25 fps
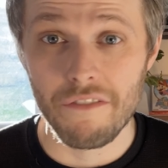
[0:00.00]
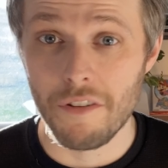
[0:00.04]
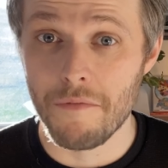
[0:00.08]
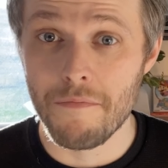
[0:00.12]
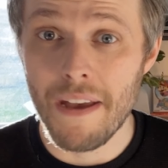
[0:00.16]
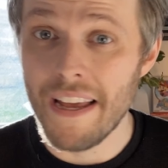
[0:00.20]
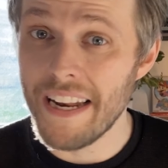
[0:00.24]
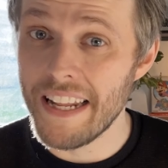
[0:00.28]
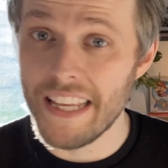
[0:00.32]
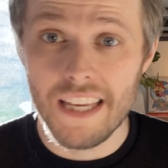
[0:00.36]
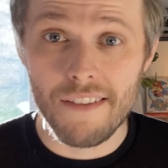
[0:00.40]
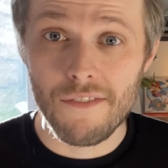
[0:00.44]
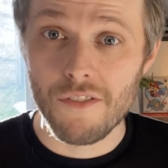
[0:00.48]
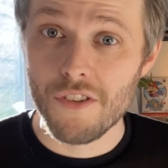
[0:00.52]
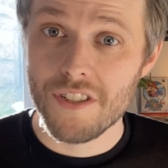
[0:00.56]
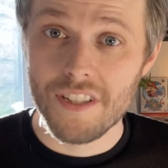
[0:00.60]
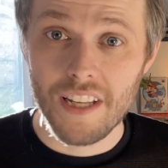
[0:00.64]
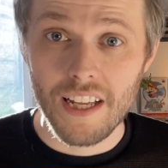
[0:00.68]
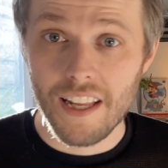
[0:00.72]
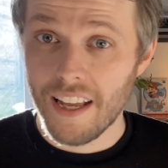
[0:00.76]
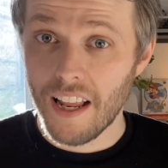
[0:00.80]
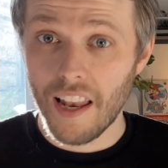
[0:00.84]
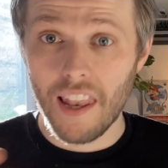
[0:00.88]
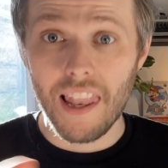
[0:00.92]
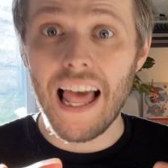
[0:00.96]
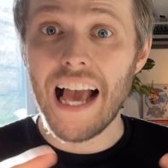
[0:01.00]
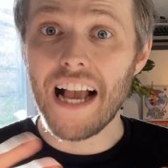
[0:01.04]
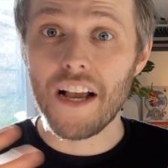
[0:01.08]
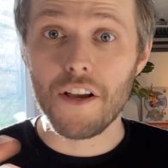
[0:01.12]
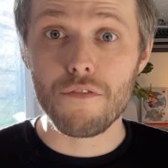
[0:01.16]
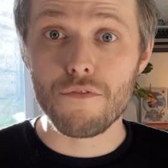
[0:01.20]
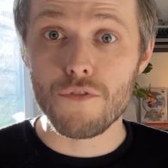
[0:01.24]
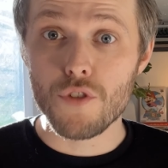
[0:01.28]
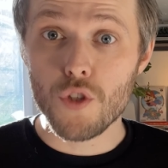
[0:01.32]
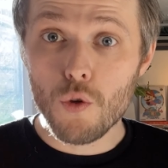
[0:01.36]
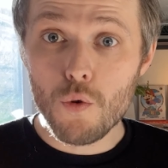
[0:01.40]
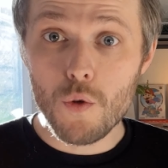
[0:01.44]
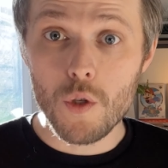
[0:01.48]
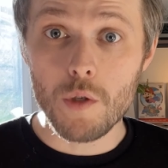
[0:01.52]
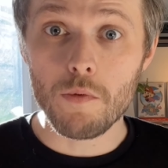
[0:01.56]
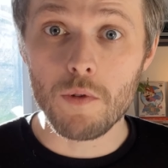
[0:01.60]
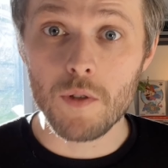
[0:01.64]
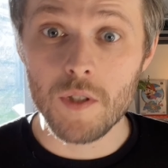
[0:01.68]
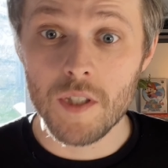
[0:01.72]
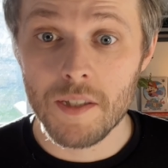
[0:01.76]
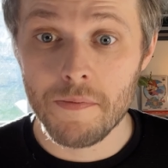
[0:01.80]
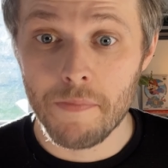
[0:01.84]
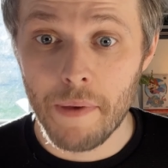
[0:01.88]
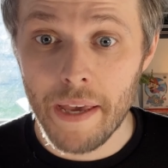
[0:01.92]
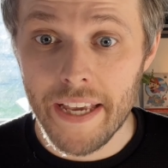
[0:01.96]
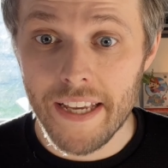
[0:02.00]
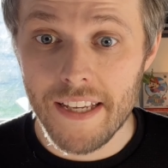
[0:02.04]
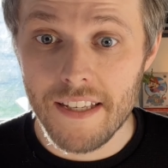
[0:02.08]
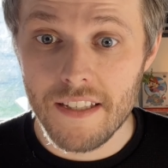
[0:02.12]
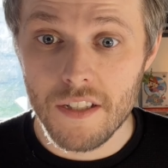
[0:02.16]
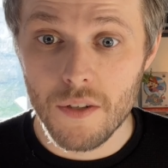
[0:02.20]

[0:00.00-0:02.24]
many even just like a lack of usable space